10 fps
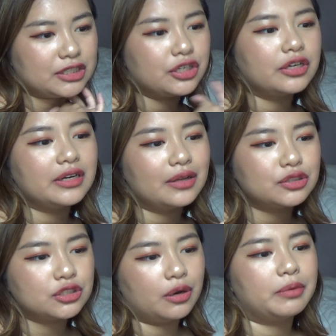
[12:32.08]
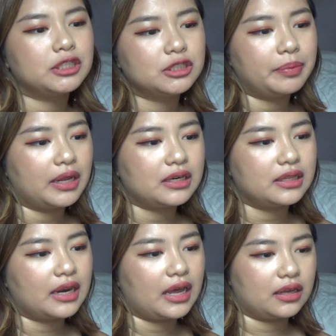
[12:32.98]
turned out so much better
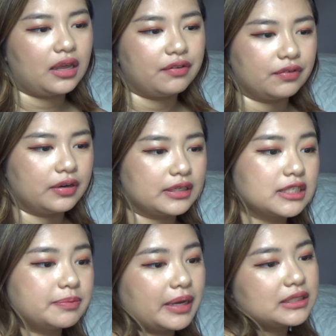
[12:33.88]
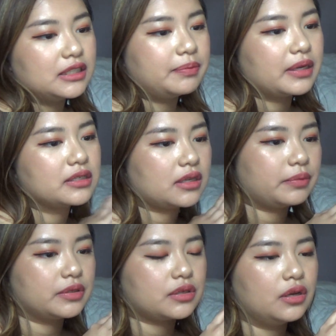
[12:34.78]
than I ever expected, because I
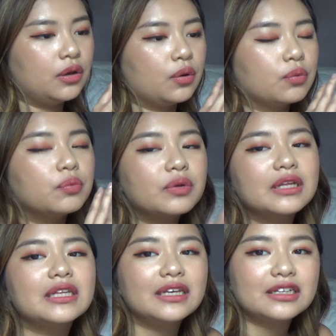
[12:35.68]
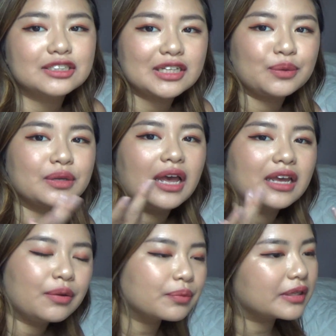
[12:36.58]
was really I
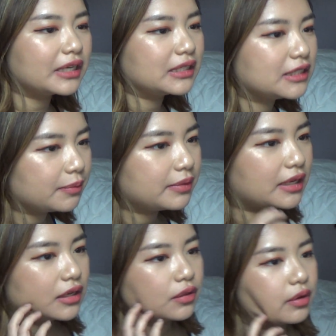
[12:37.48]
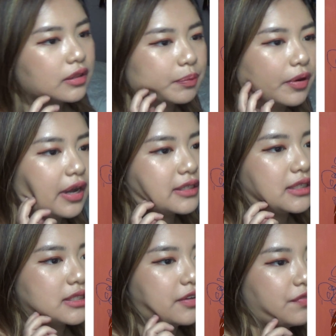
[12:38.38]
got really intimidated throughout the
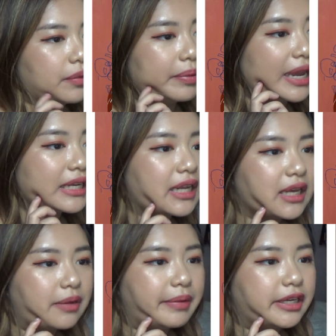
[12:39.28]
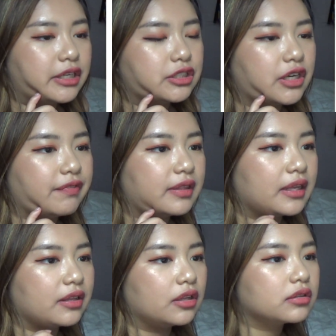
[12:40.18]
process of the painting and making sure
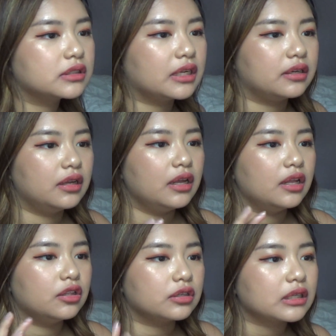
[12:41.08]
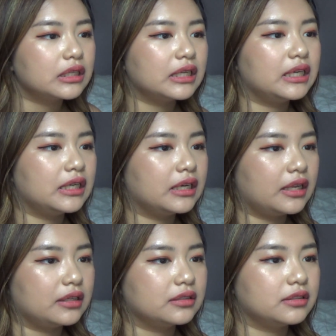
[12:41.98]
everything looked clean
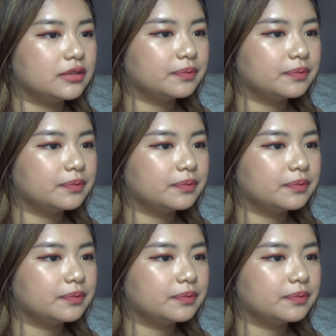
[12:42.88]
and